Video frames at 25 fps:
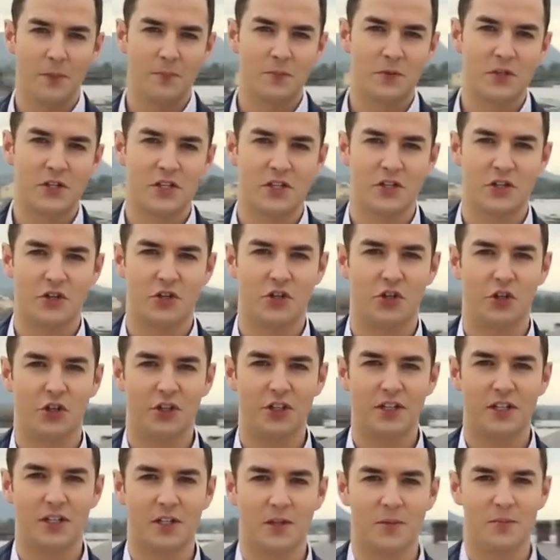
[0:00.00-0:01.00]
lips
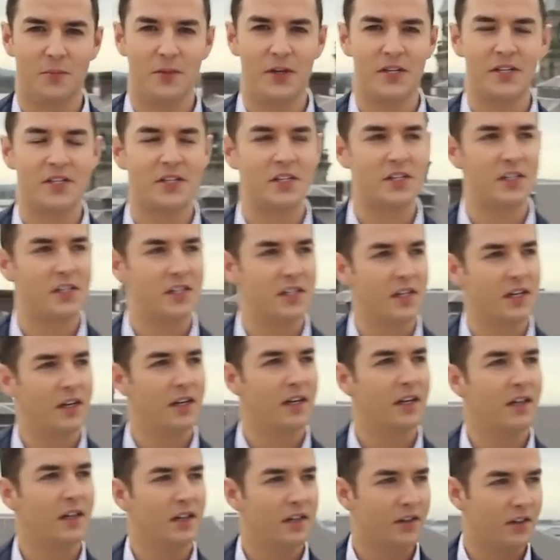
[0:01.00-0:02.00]
shouldn't miss
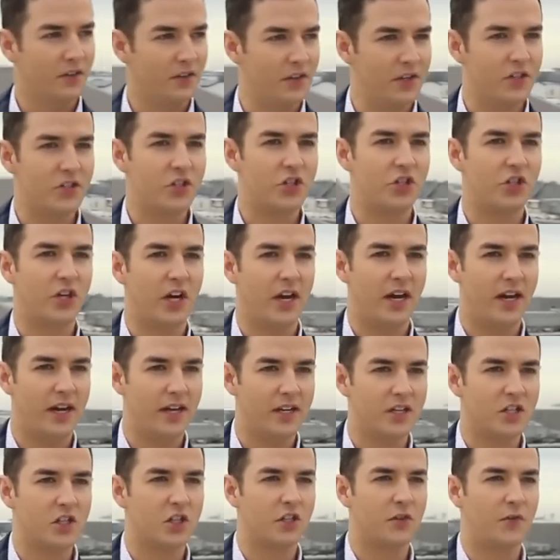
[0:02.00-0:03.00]
this
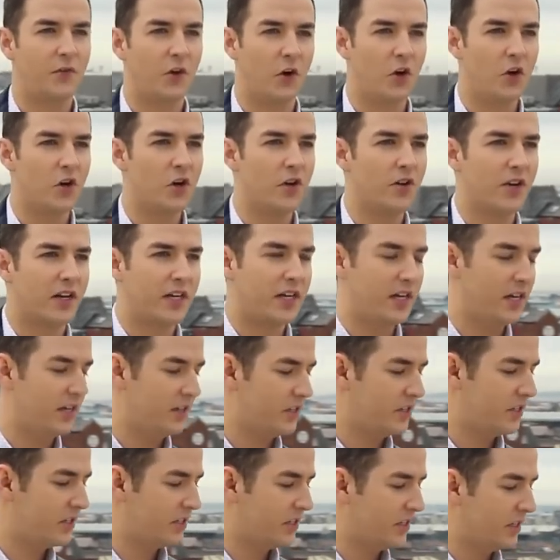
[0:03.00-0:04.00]
chance for a
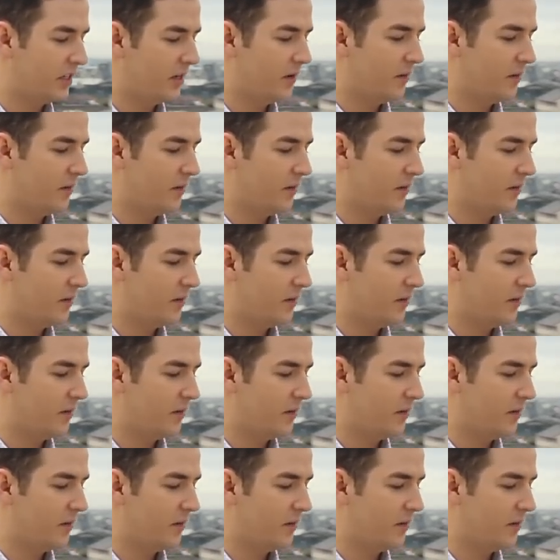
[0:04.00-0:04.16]
kiss.